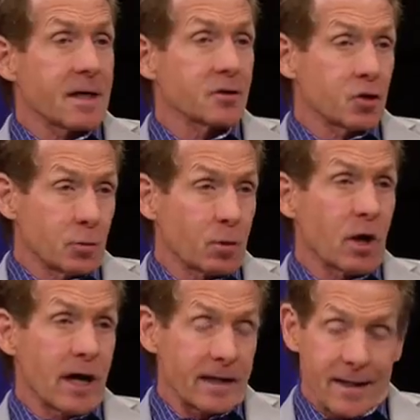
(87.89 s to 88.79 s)
got too
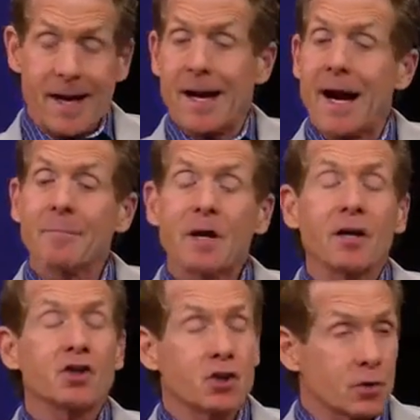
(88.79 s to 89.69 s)
bright, I'm
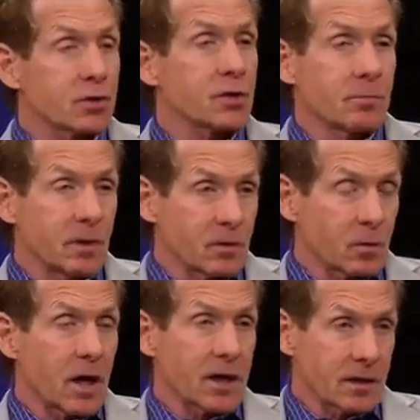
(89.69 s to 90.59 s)
not sure it's going to be the
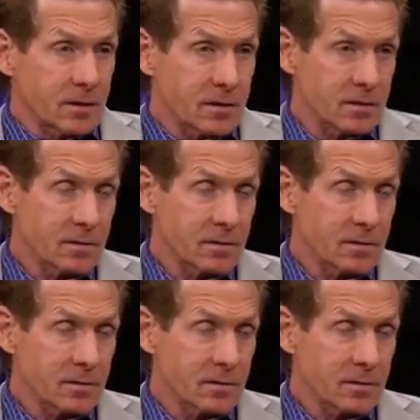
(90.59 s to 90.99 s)
Rockets.